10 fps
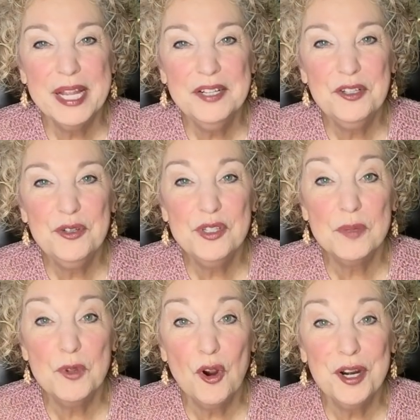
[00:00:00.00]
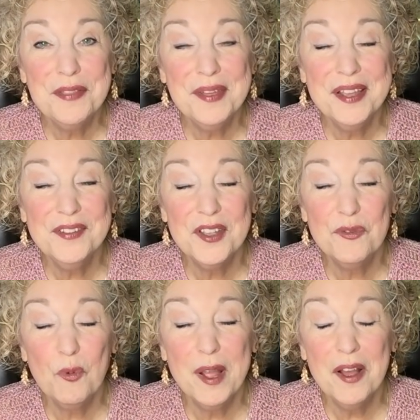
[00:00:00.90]
I plan to do some yarny
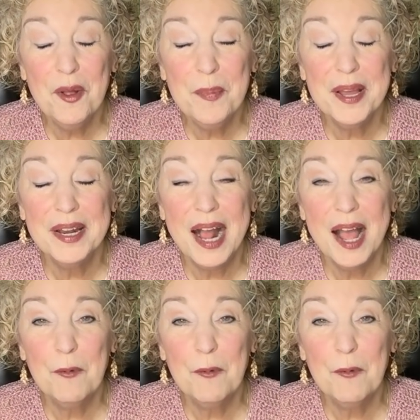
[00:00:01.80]
things as well,